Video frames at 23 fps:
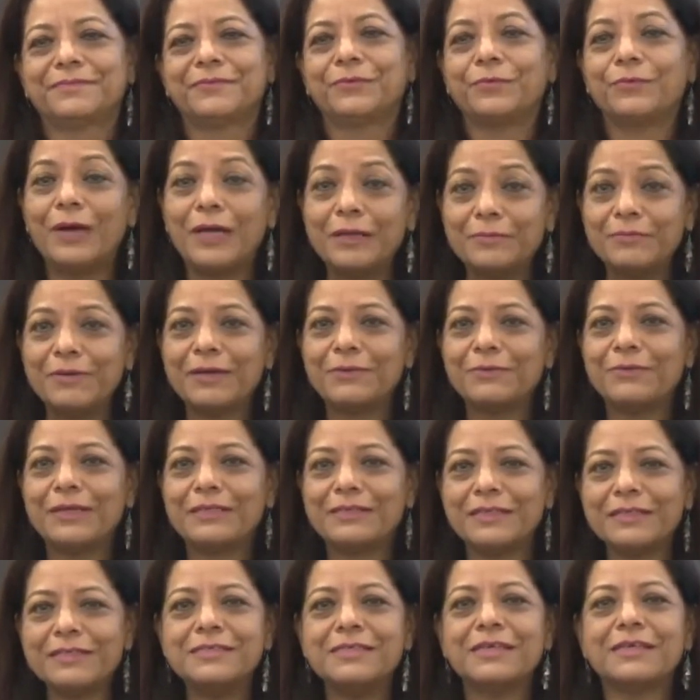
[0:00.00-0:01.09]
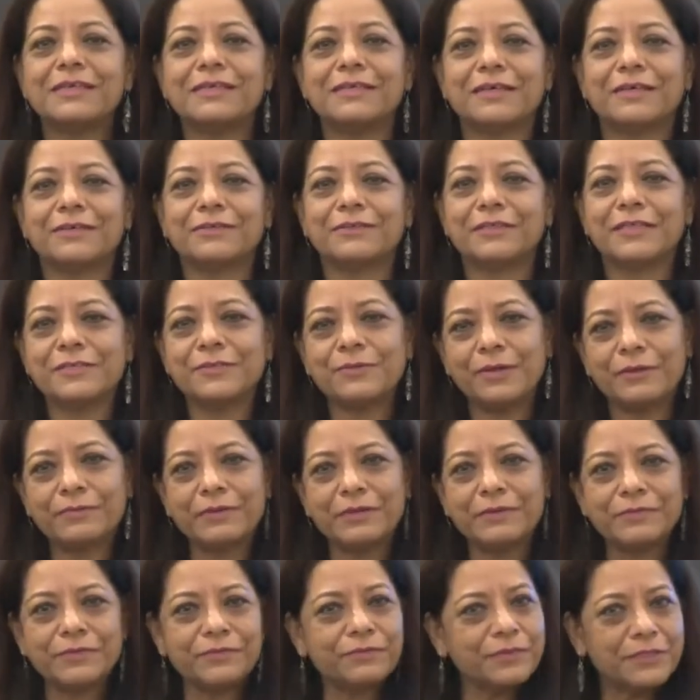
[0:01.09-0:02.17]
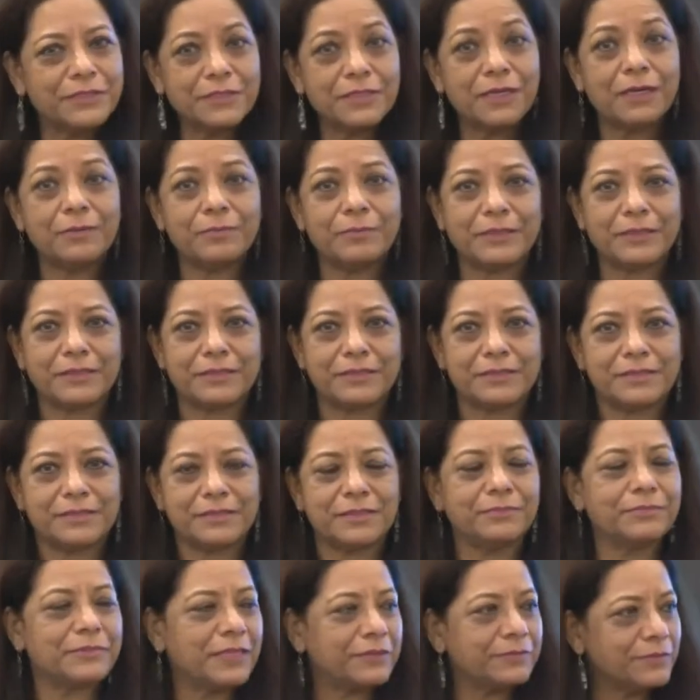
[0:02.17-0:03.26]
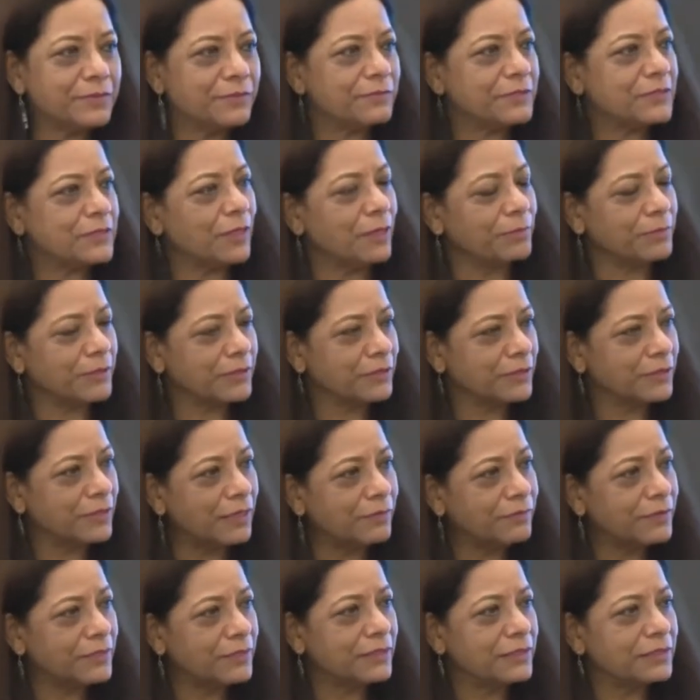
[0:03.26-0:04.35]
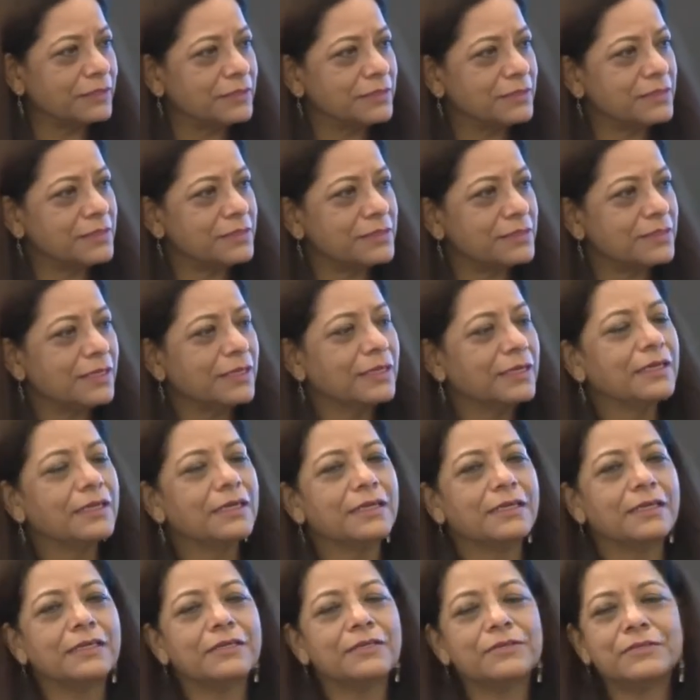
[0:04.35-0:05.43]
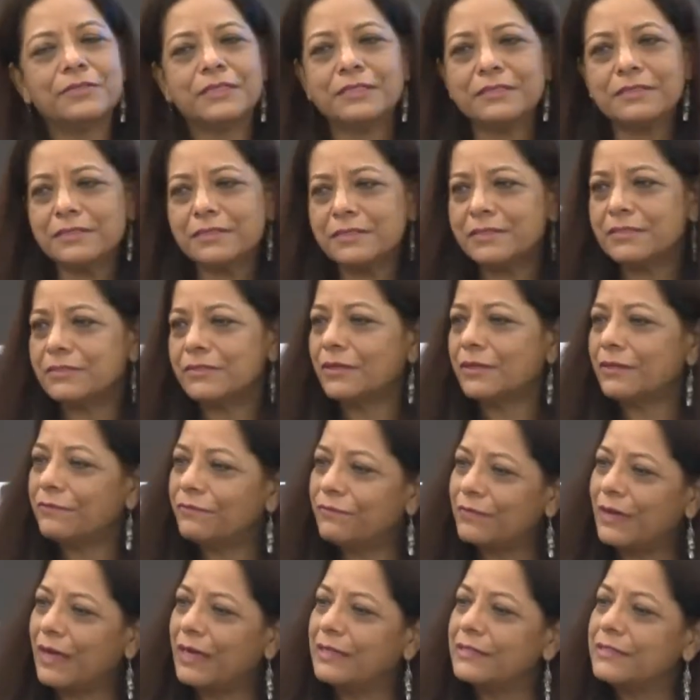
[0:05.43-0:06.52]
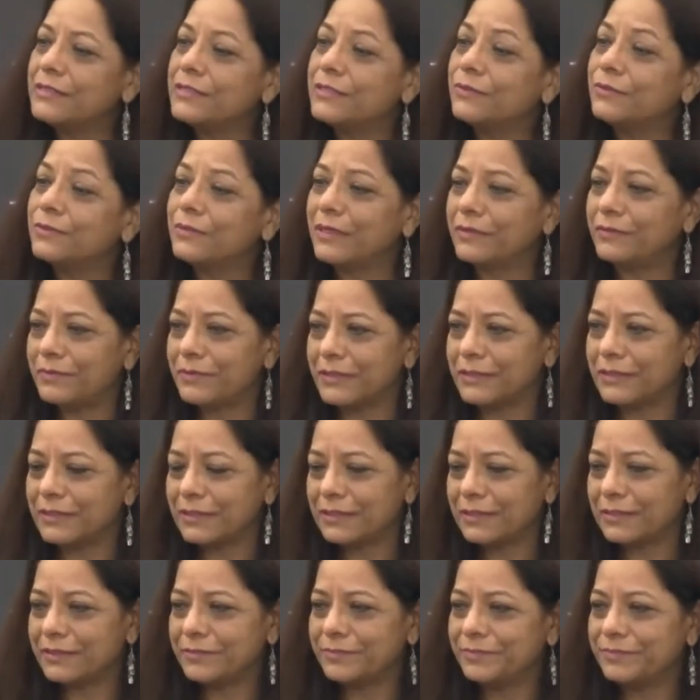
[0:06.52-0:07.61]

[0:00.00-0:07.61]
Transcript: One by one, they take it out. That's why we have different topics. Sometimes we have a topic on governance, so just sort of fine-tune everything.